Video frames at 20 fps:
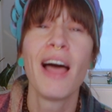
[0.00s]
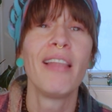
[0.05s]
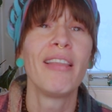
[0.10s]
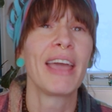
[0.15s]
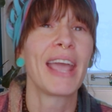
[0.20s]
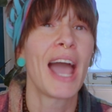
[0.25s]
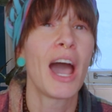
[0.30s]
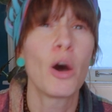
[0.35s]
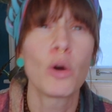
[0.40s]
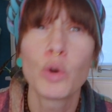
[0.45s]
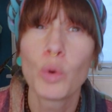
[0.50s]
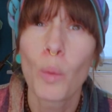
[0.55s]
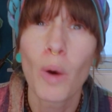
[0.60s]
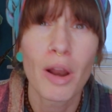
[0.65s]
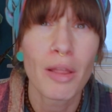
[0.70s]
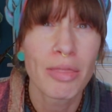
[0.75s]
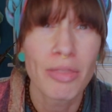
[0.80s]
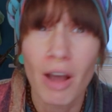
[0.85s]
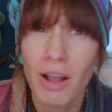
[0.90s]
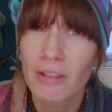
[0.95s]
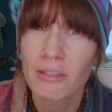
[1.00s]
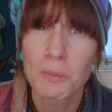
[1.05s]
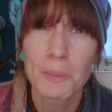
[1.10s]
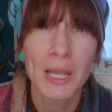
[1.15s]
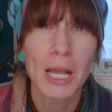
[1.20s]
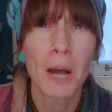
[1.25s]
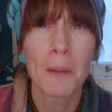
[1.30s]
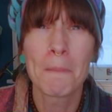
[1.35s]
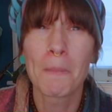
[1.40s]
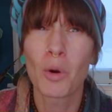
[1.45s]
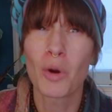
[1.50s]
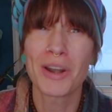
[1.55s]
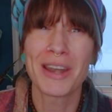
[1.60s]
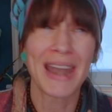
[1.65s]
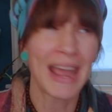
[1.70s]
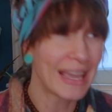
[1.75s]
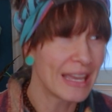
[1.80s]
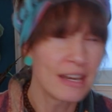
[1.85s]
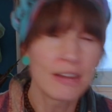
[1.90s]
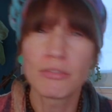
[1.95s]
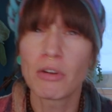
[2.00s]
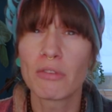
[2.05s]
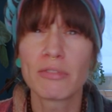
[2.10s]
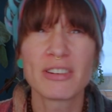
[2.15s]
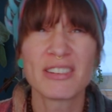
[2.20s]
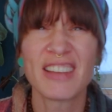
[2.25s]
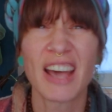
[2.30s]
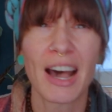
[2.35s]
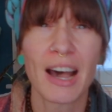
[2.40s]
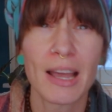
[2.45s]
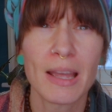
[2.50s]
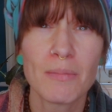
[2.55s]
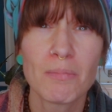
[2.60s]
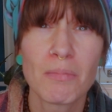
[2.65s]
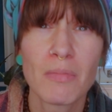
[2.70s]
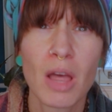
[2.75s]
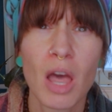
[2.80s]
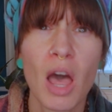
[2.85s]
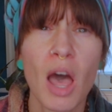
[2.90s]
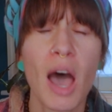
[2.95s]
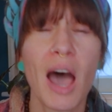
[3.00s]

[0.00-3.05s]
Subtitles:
Like, how do our thoughts become more negative over time?